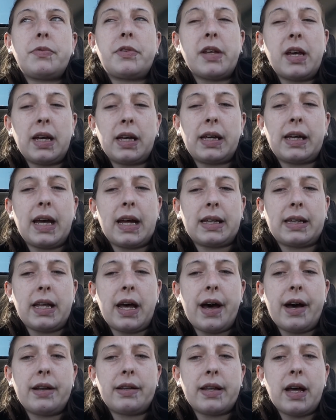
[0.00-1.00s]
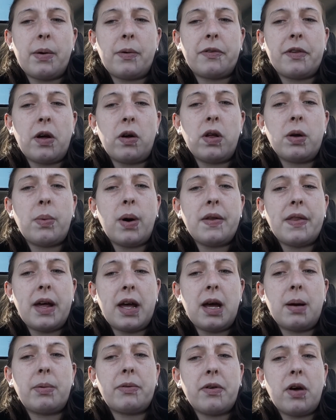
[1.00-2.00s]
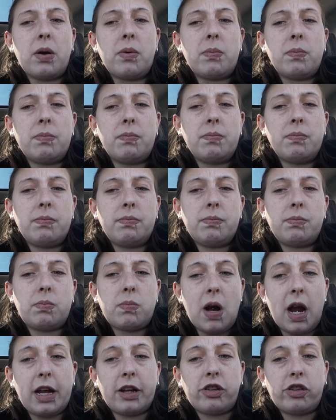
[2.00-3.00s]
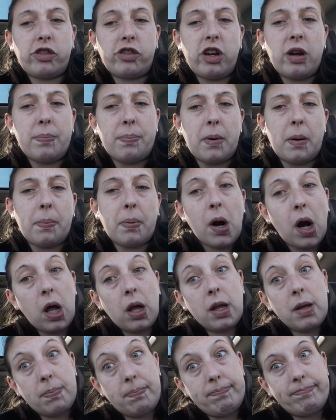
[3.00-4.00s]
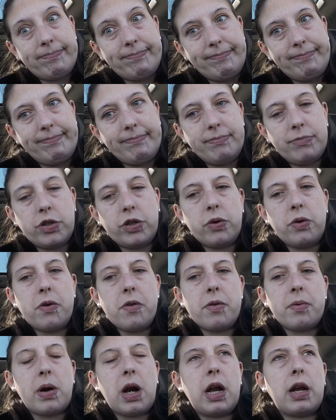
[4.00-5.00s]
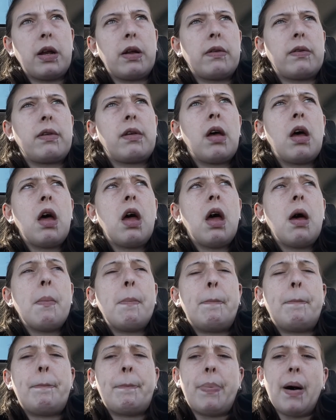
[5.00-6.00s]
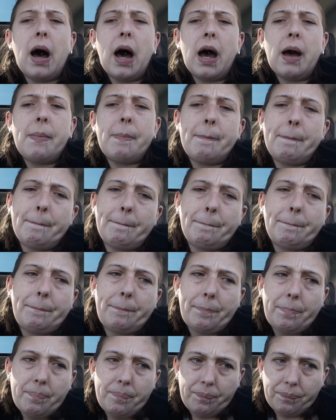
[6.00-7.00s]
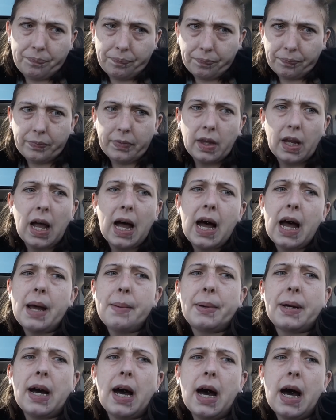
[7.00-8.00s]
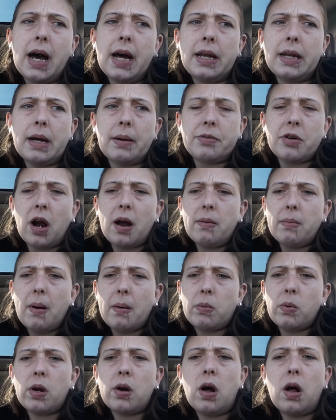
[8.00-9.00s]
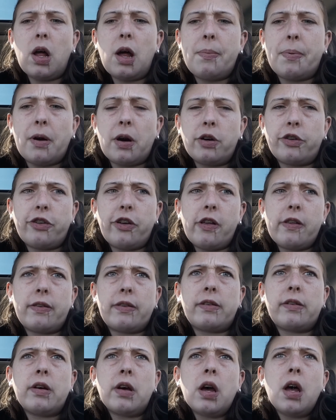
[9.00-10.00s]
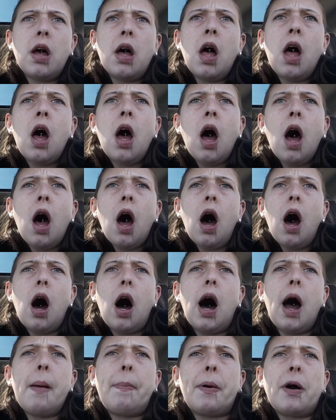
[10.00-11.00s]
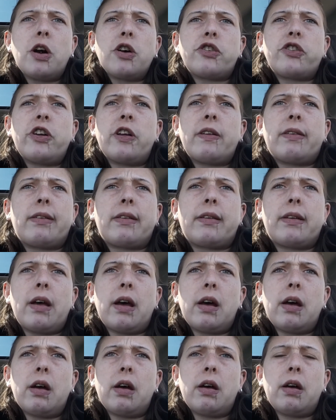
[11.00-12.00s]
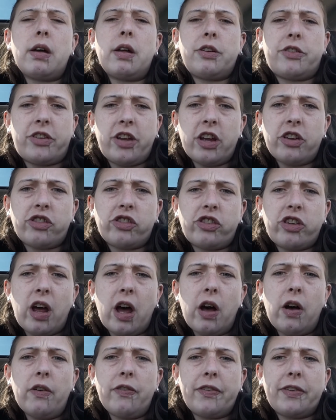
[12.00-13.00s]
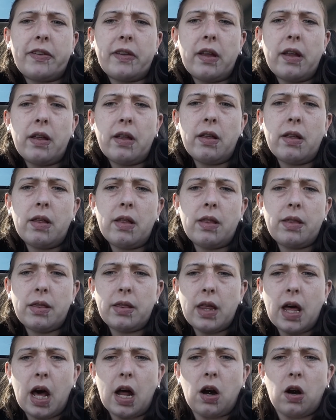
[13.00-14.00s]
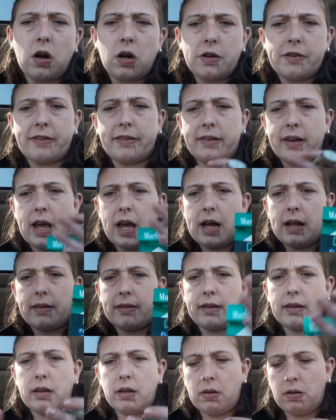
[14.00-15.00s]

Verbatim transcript: didn't get that. That was the only one that Amazon right cheaper, probably due to the ratings. But I've got, I'm trying to remember what all I purchased. I purchased dish shelves that are stands,